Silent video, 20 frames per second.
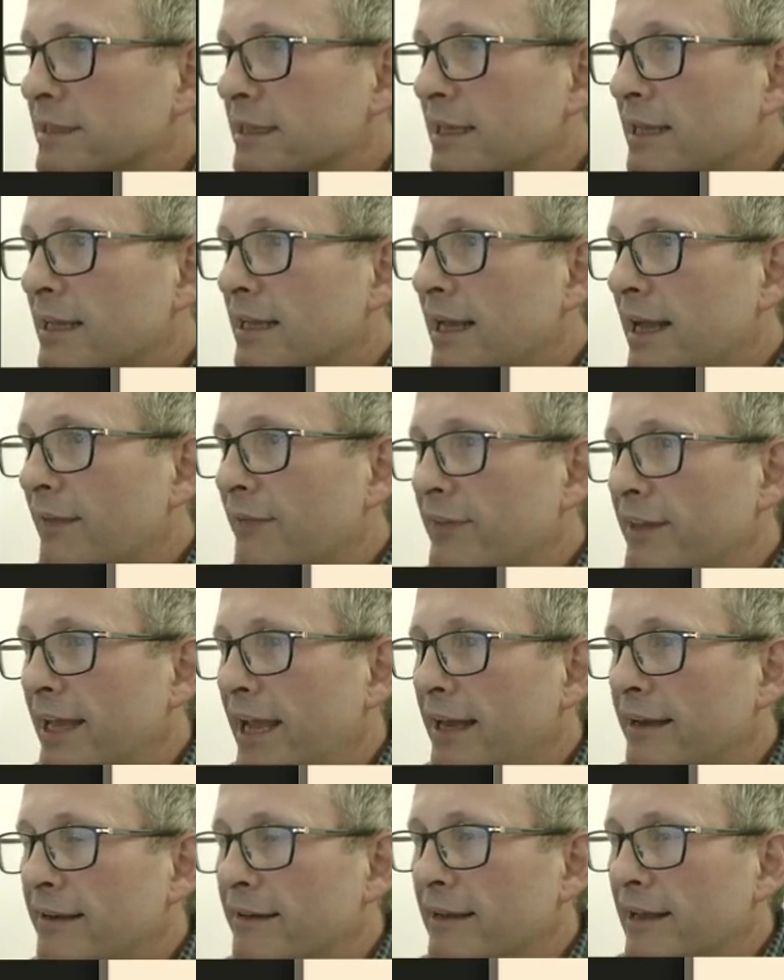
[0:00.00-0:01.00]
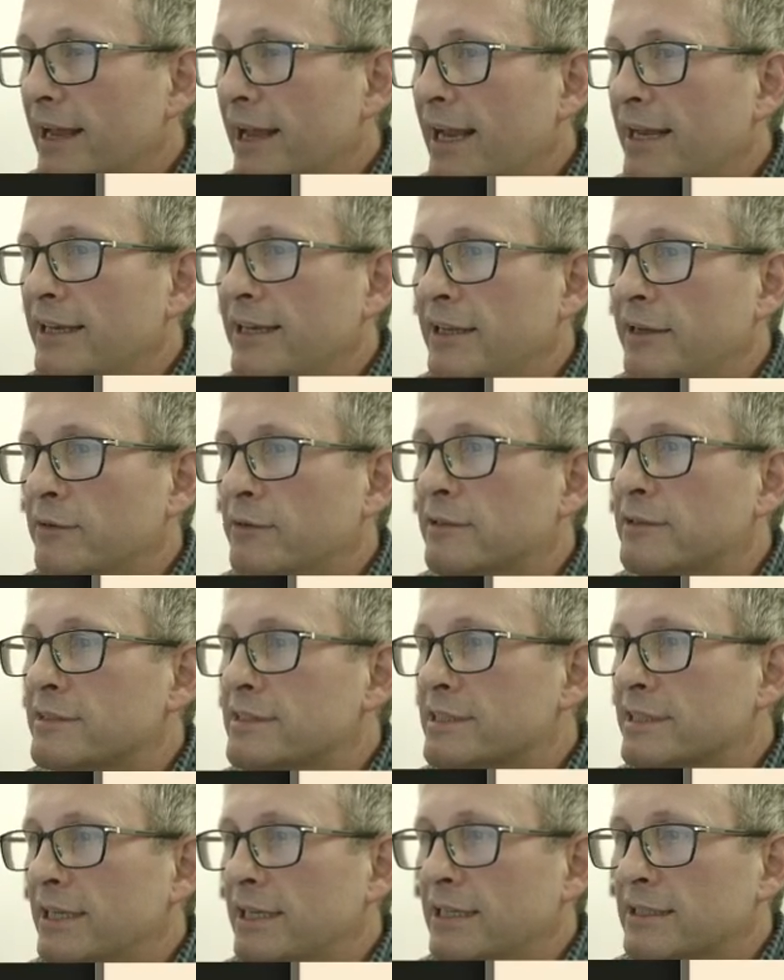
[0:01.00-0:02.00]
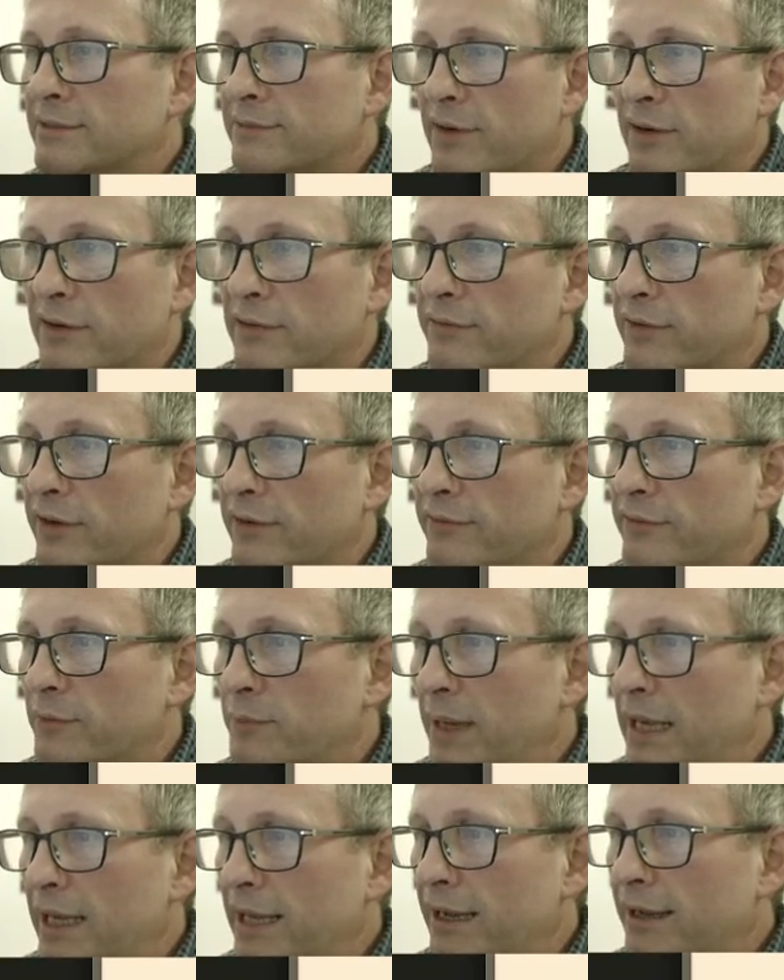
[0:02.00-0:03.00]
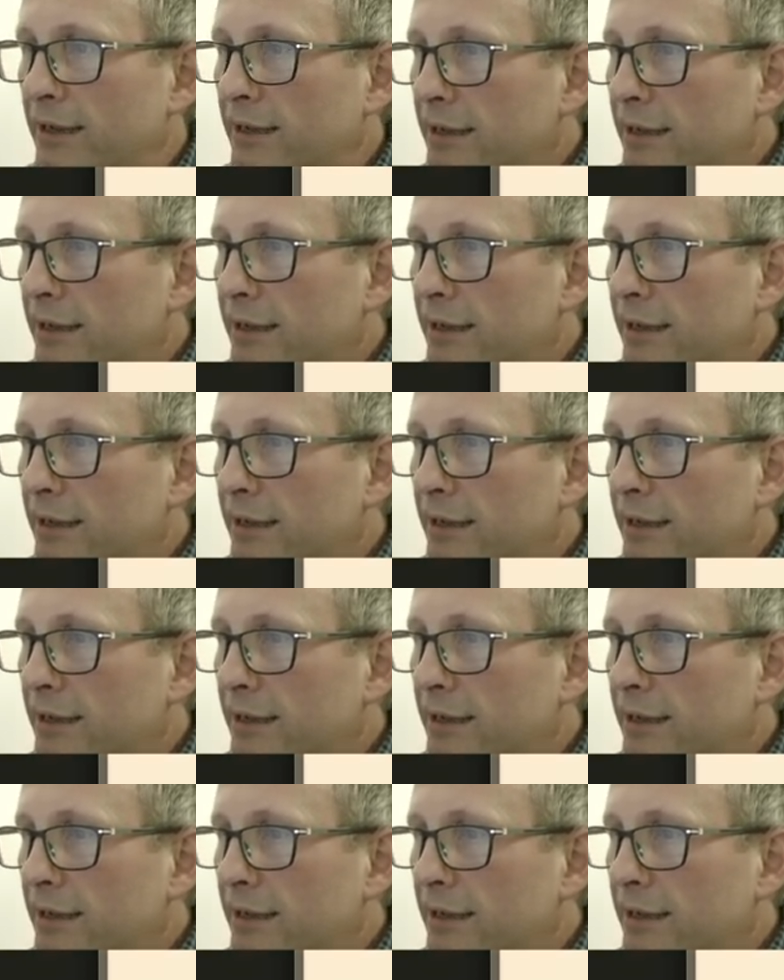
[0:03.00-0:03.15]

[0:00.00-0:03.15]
uh, at the end, and you can see it's very, very familiar.